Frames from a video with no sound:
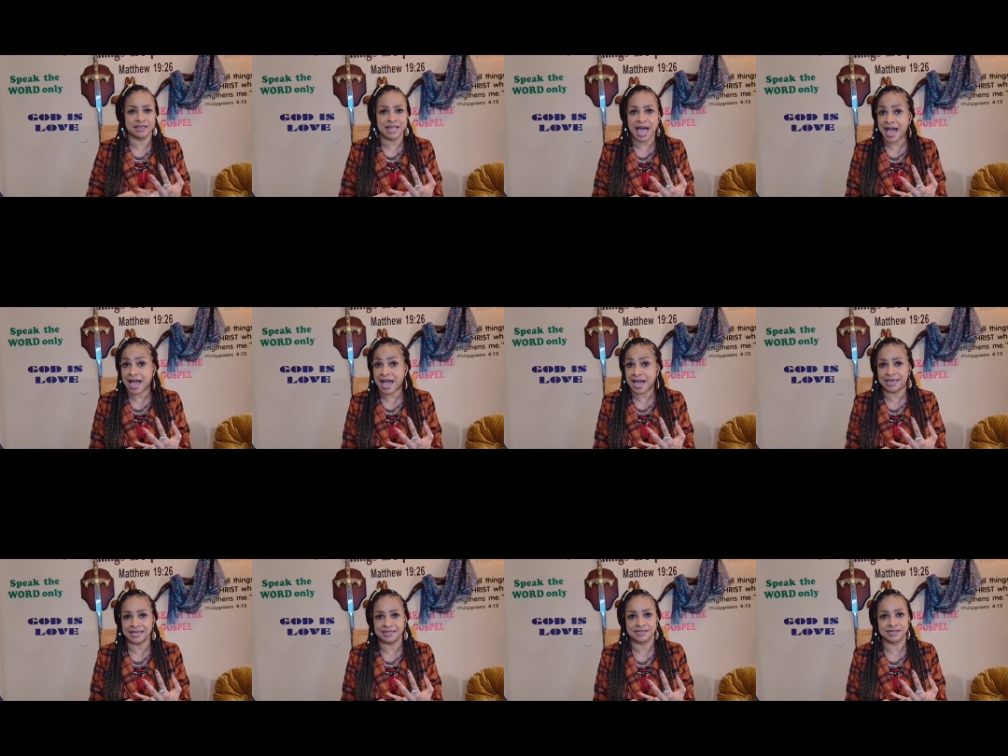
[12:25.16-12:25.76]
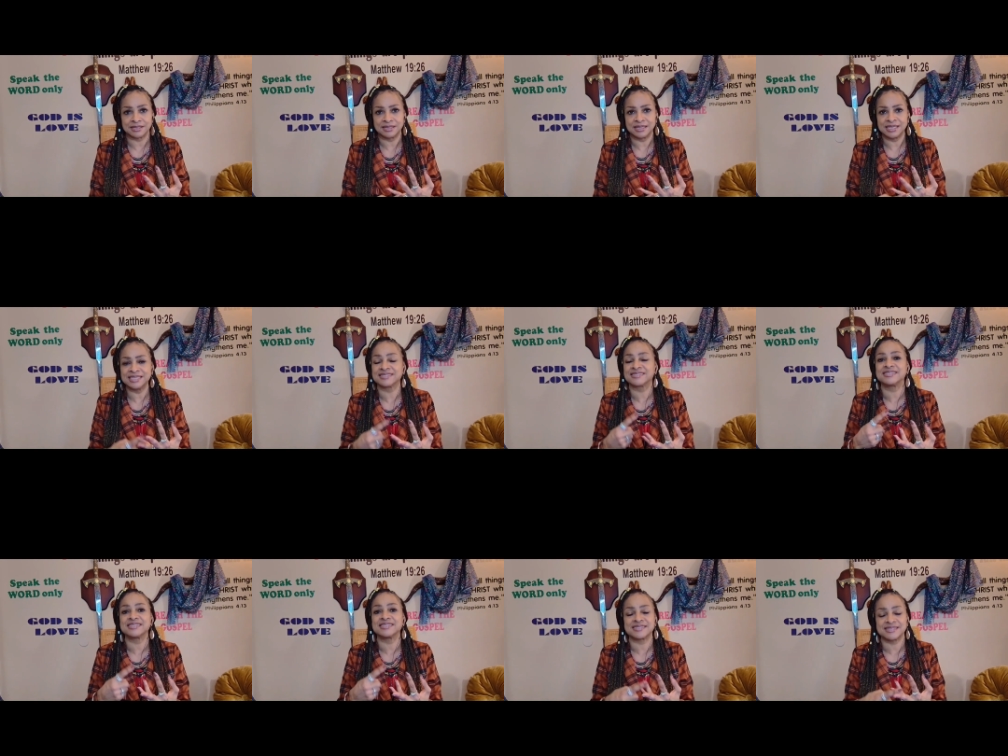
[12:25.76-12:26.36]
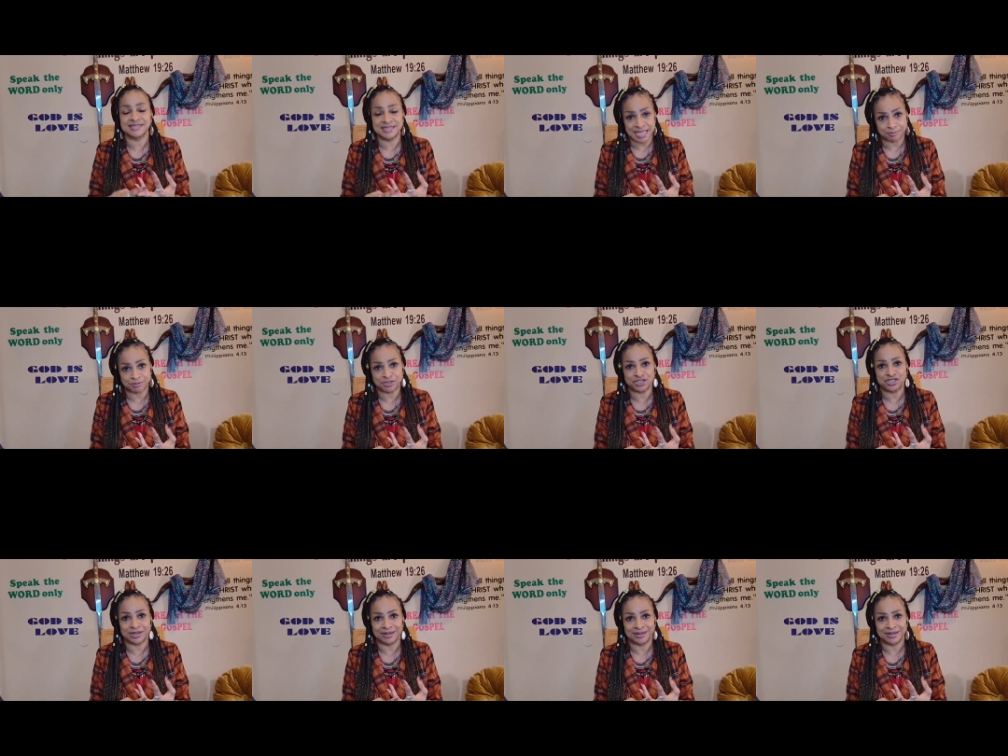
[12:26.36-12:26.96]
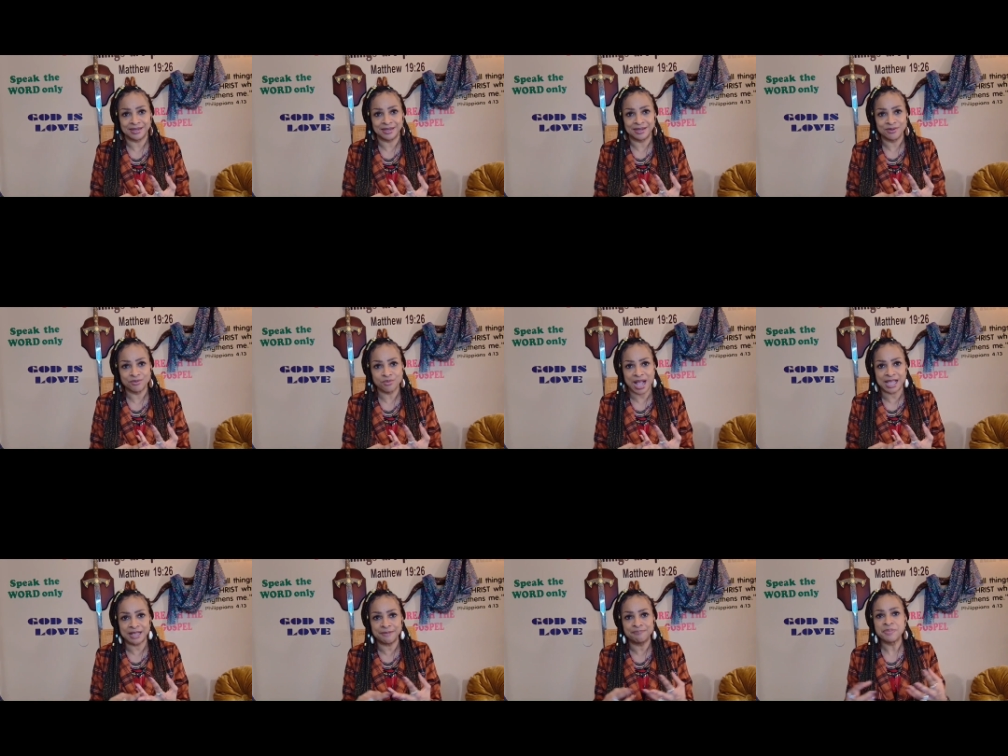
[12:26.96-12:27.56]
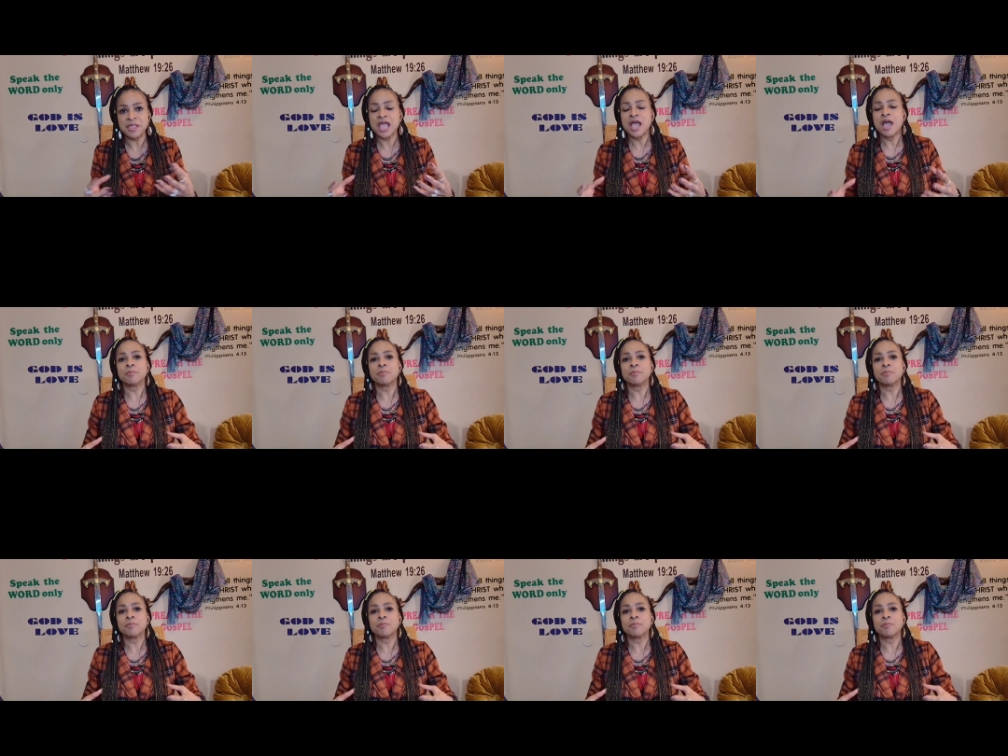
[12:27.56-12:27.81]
lies, his deception, right?